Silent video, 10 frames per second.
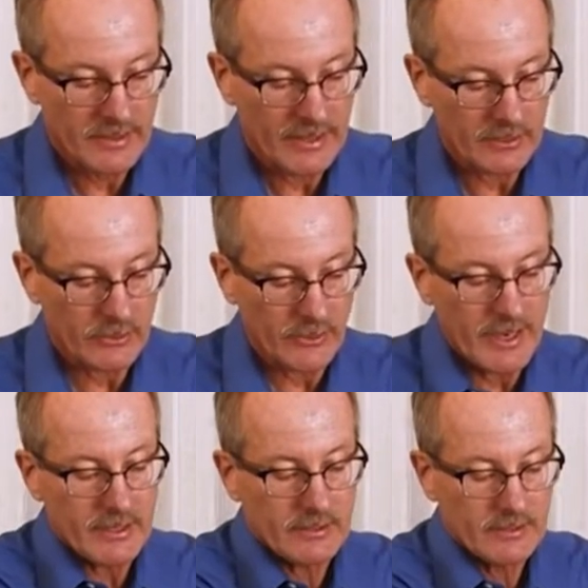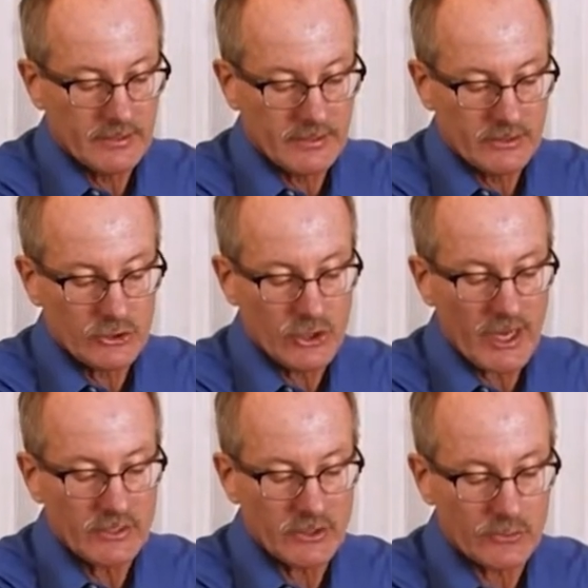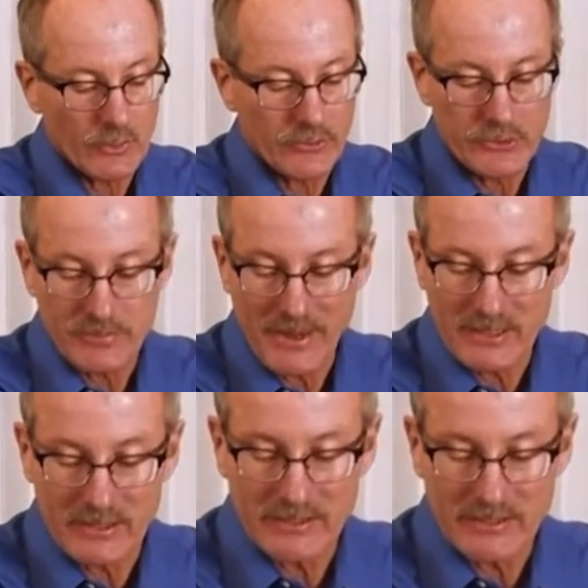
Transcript: and create changes with respect to